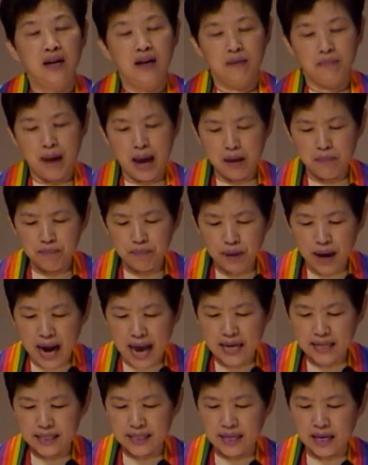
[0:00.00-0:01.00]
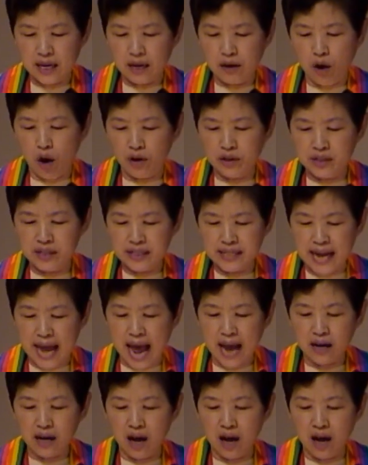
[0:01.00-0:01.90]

by placing on the neck